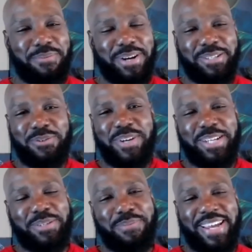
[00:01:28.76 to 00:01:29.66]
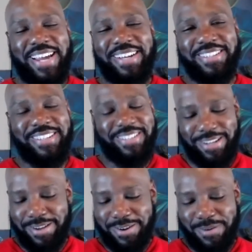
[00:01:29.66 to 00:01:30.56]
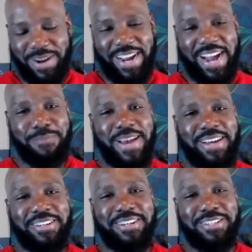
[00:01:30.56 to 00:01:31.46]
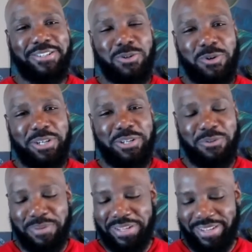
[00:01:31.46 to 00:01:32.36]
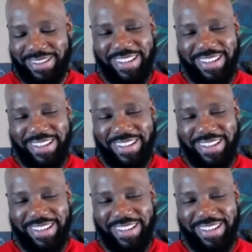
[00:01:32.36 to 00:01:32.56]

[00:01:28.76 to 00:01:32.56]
impressive resume. I said, oh my God, I'm gonna have to cut it short a little bit.